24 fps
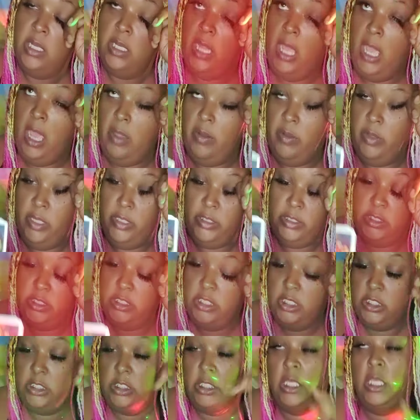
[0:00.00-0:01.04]
Now it's
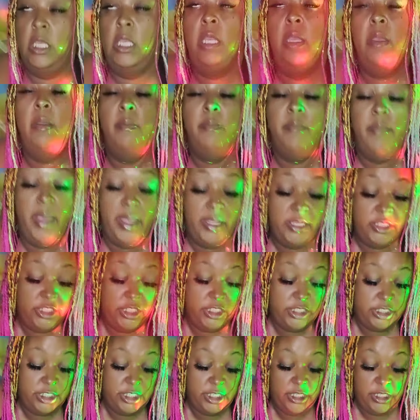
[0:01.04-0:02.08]
just a
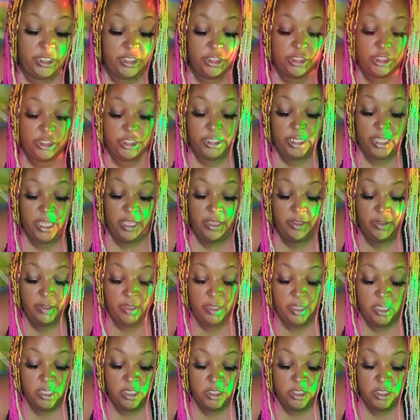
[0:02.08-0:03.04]
magician energy now.